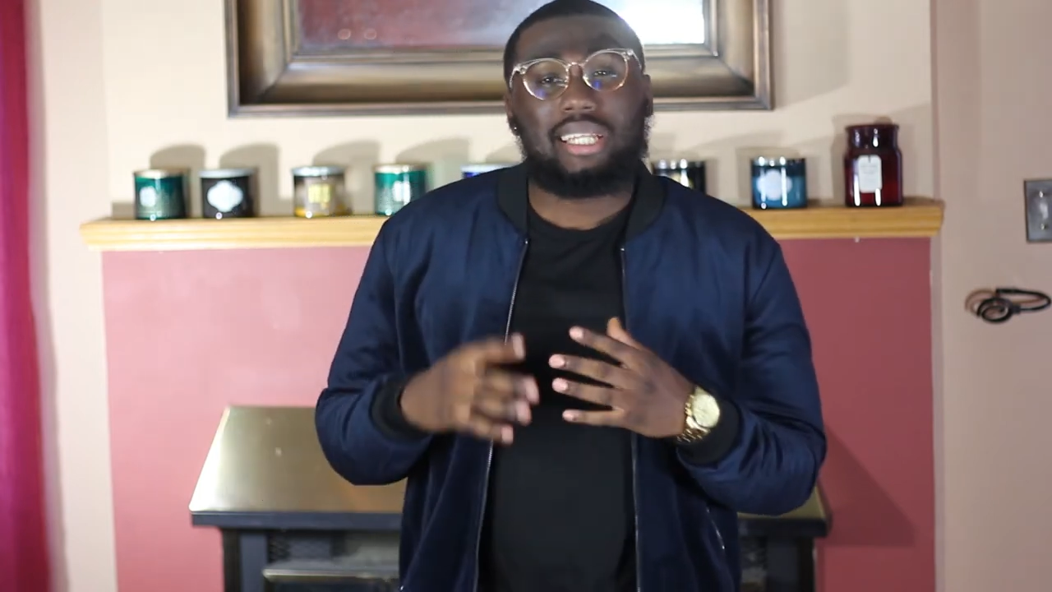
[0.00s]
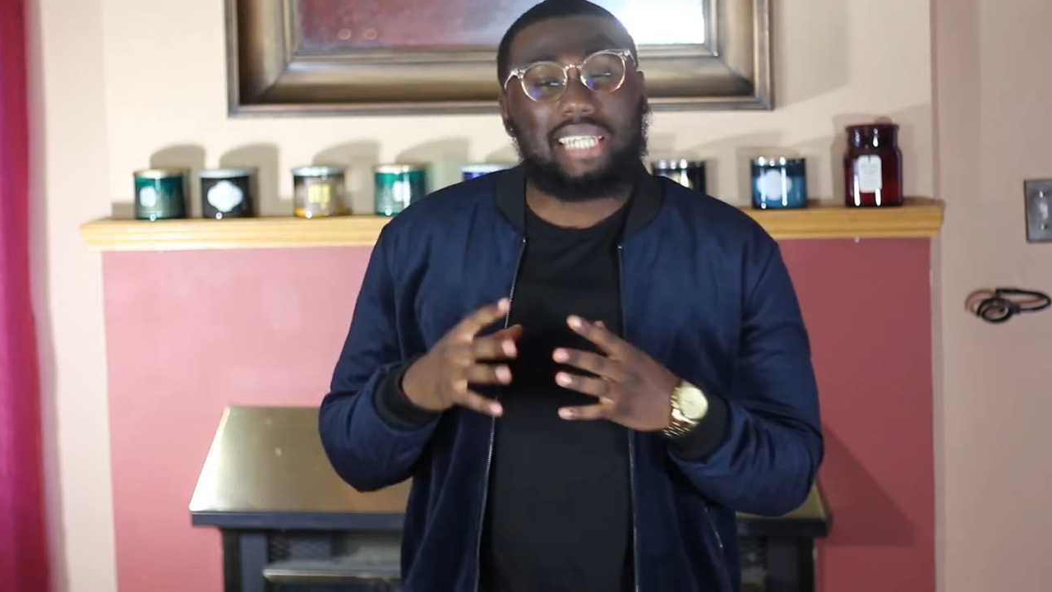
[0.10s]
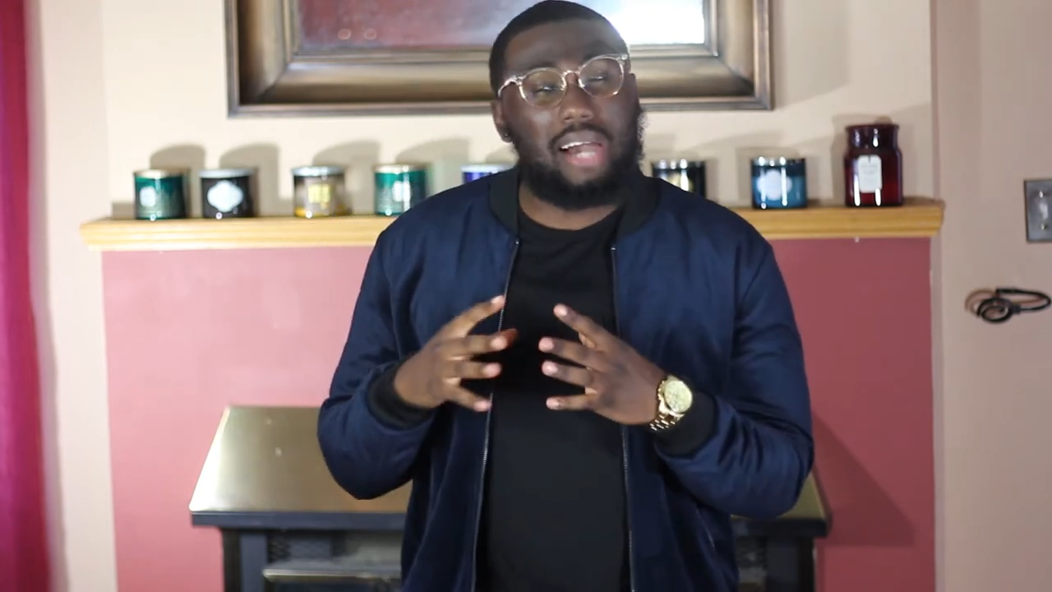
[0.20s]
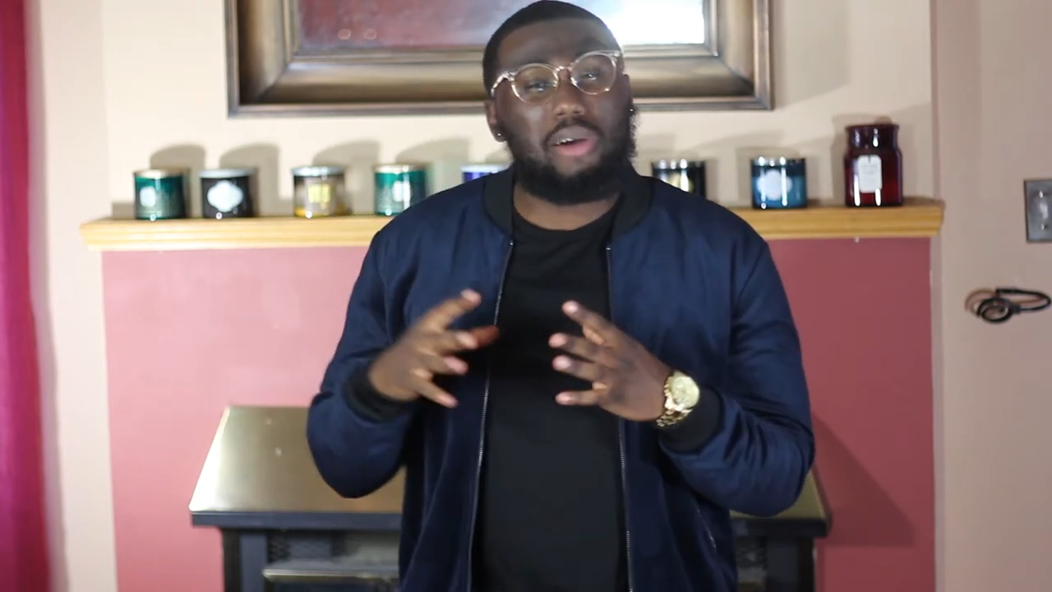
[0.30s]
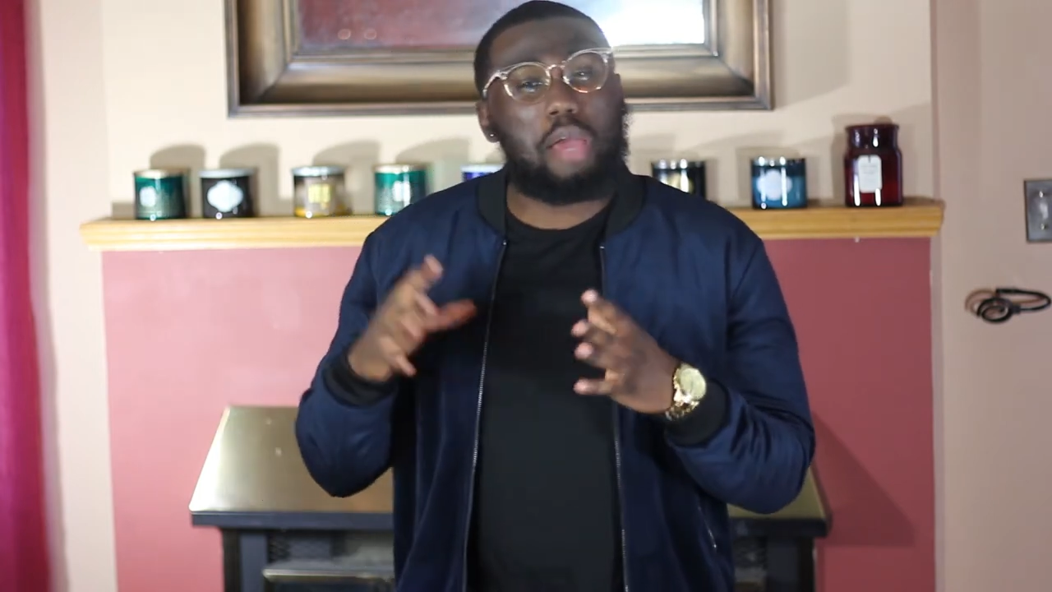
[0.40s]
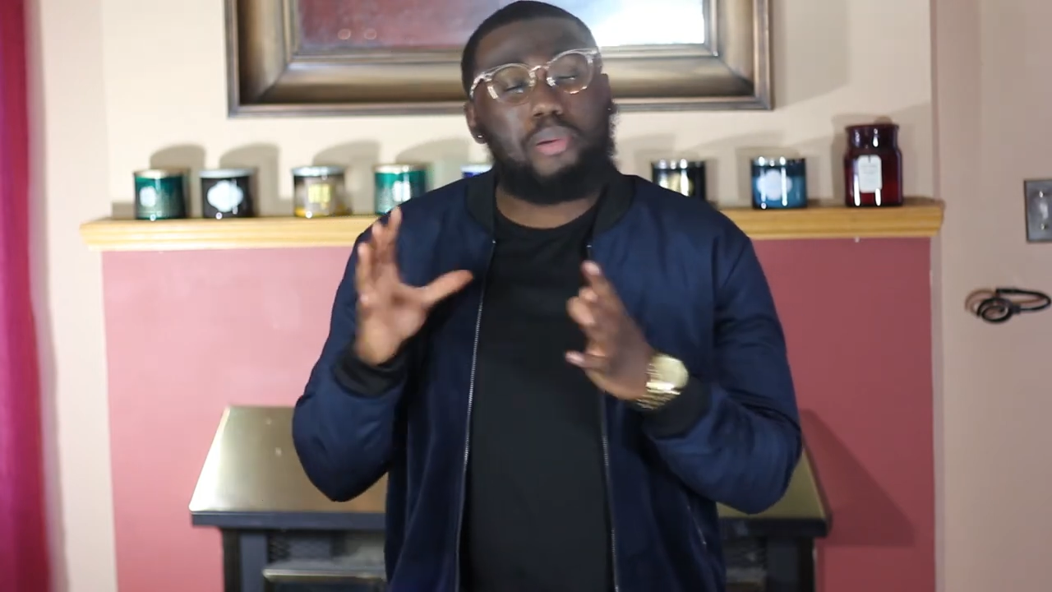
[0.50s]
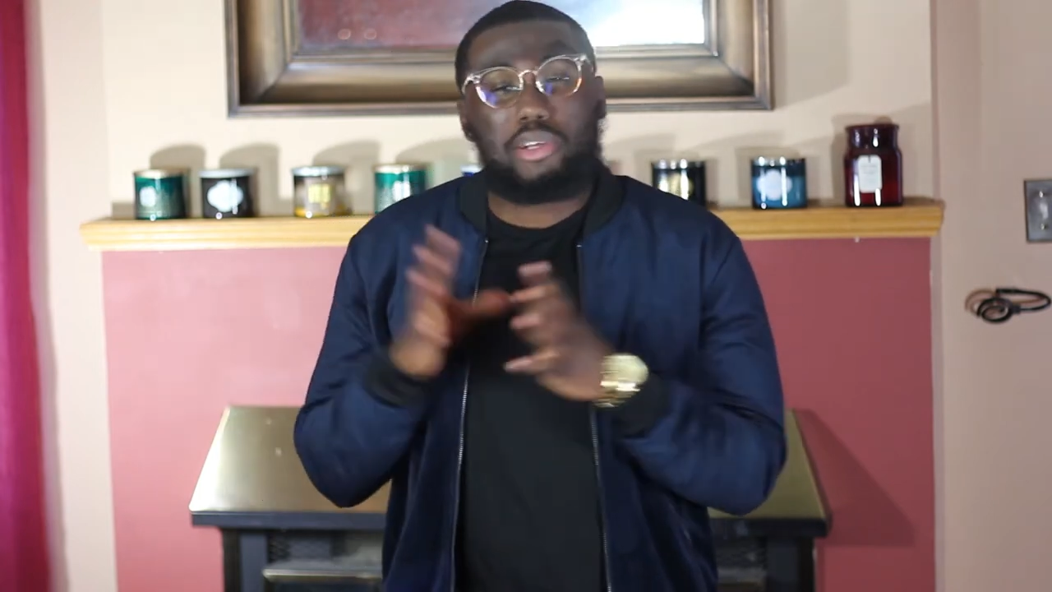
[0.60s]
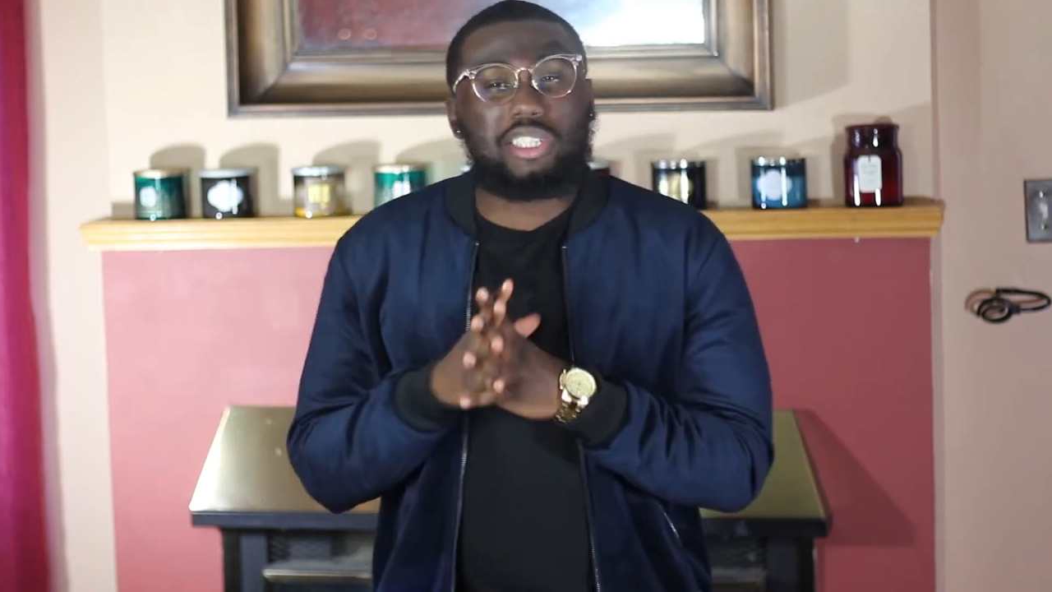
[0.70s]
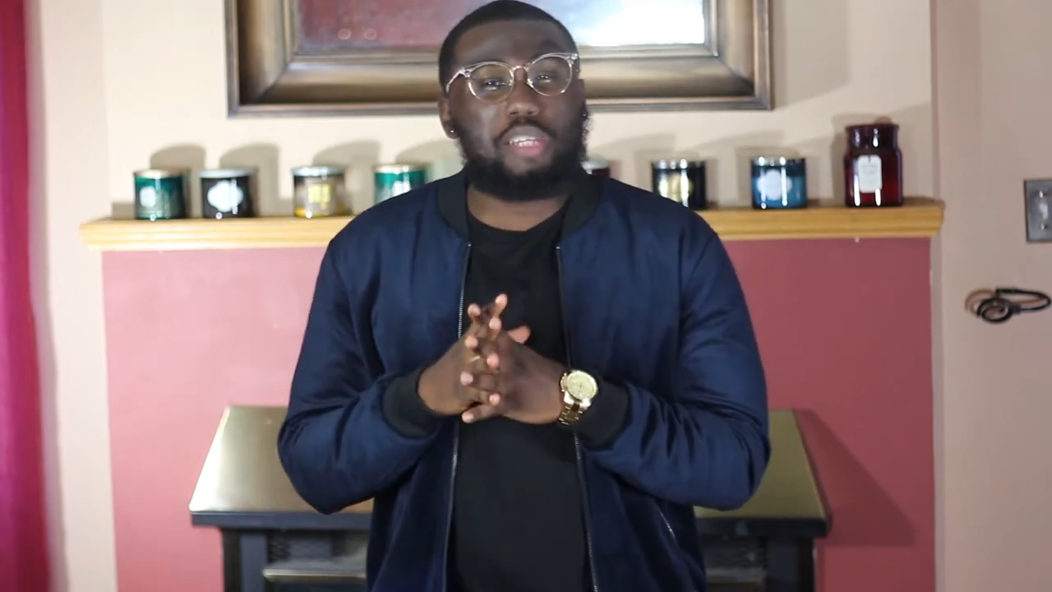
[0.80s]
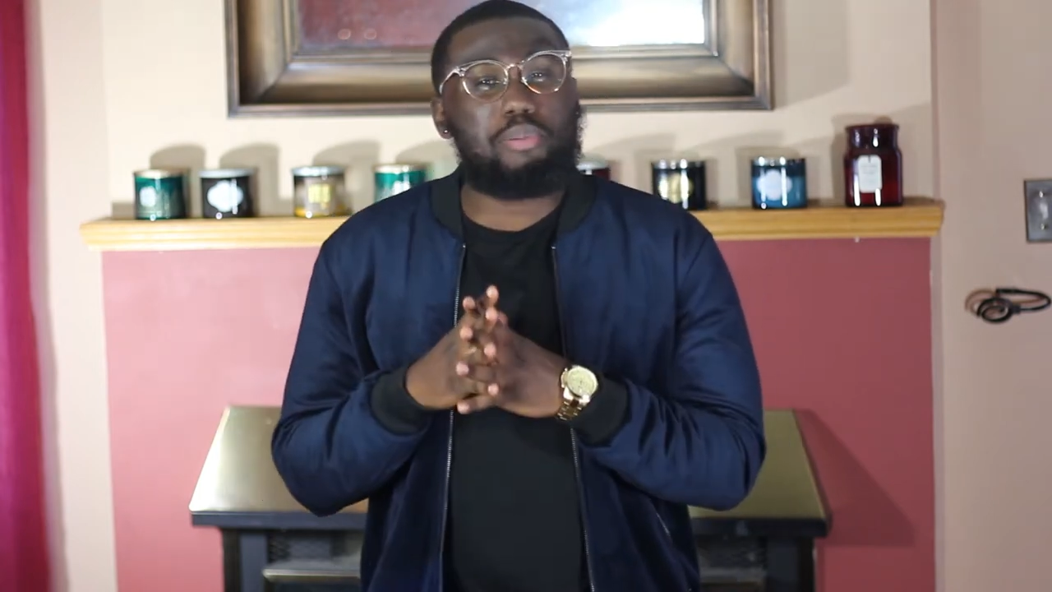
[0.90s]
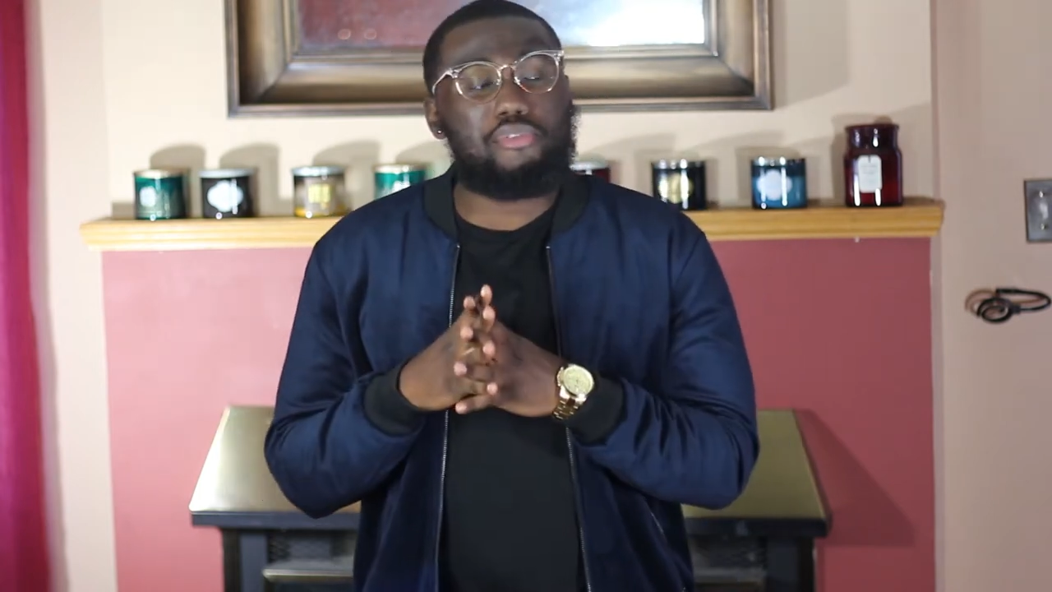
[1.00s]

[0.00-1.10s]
Now, I personally